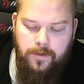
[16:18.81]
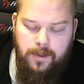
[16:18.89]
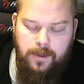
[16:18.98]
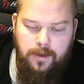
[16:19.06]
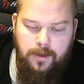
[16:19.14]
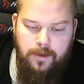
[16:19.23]

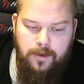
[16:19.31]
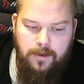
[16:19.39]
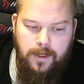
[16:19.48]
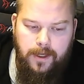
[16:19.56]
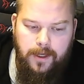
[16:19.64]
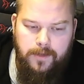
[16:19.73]
the,
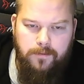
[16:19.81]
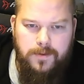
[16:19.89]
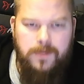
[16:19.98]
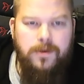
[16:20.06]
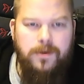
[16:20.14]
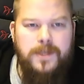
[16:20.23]
yeah, it
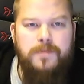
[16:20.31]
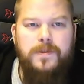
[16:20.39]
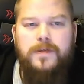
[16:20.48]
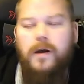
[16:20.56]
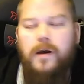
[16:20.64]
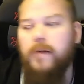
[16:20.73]
was
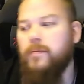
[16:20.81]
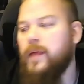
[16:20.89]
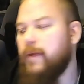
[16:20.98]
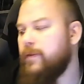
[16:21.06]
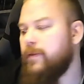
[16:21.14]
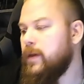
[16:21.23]
Christmas time
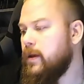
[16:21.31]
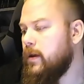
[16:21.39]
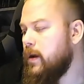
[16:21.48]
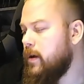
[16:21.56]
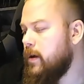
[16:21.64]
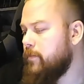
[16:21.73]
that
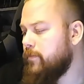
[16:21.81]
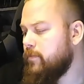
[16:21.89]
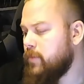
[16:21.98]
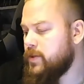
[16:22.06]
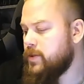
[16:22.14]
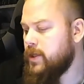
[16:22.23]
the
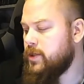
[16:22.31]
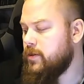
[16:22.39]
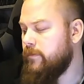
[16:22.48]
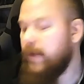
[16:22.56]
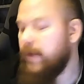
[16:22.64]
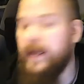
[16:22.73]

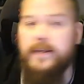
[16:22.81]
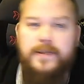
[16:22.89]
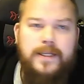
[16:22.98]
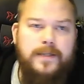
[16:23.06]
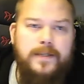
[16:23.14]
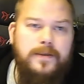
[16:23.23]
position
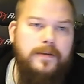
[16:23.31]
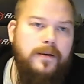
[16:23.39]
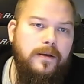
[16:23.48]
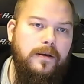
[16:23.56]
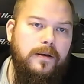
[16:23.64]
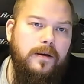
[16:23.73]
vacancies
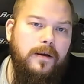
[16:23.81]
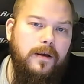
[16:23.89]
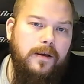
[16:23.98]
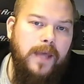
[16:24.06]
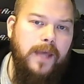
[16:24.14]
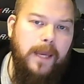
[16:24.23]

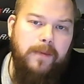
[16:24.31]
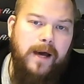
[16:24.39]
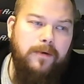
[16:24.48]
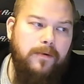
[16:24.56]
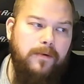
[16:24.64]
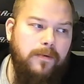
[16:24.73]
came
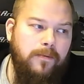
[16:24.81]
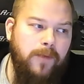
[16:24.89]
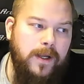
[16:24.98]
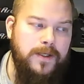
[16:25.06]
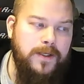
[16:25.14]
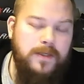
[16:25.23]
out
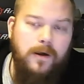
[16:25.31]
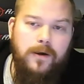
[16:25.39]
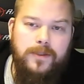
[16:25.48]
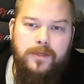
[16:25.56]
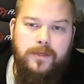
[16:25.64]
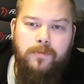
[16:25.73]
when I
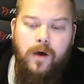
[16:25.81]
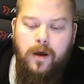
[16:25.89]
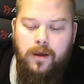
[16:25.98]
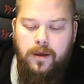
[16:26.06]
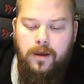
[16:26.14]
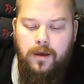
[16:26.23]
started
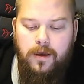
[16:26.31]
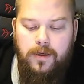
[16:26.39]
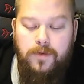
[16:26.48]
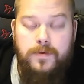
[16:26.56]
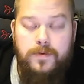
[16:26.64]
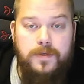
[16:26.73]
my
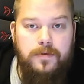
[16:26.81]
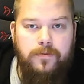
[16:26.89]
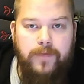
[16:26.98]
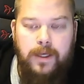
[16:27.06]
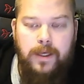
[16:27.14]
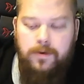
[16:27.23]
news
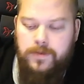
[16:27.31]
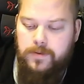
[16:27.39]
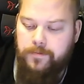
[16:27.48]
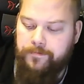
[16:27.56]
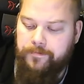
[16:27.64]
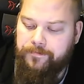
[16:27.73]
videos